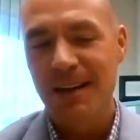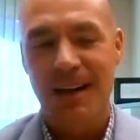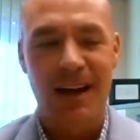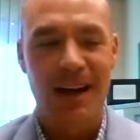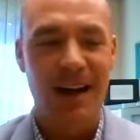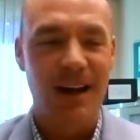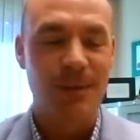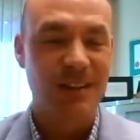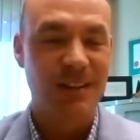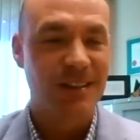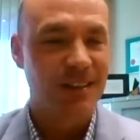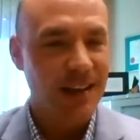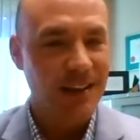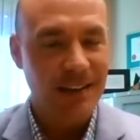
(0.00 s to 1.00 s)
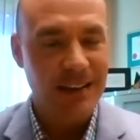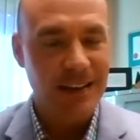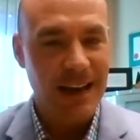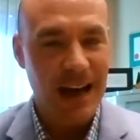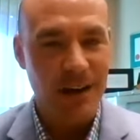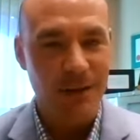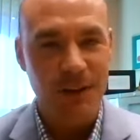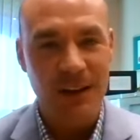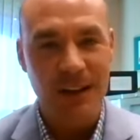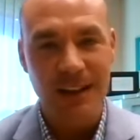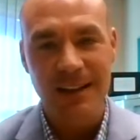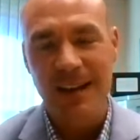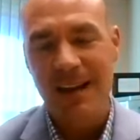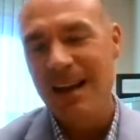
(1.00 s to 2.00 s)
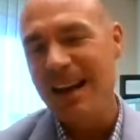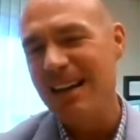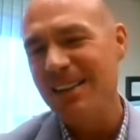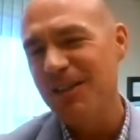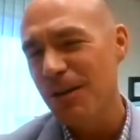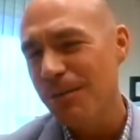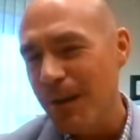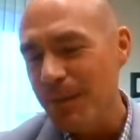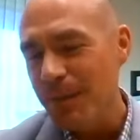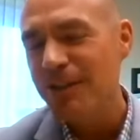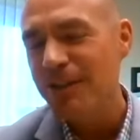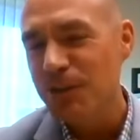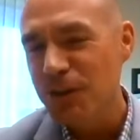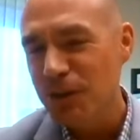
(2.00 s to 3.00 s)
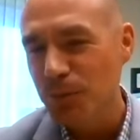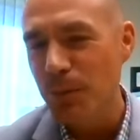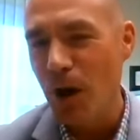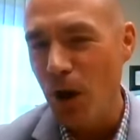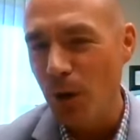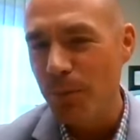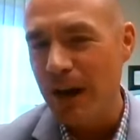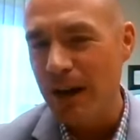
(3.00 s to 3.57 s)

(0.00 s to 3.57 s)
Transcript: Uh, but cycling caffeine, It, there might be some small